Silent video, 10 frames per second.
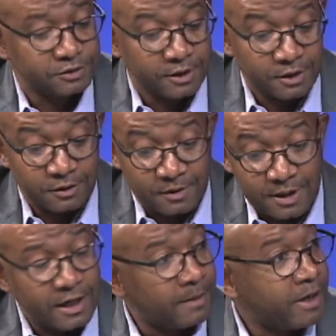Gail.
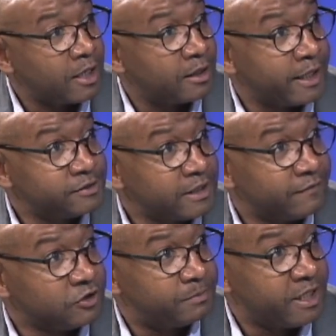Our pilot light
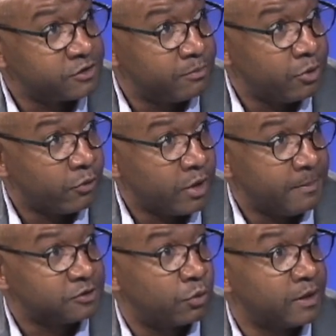safety inspection program
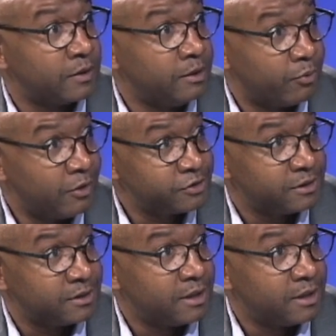is quickly approaching,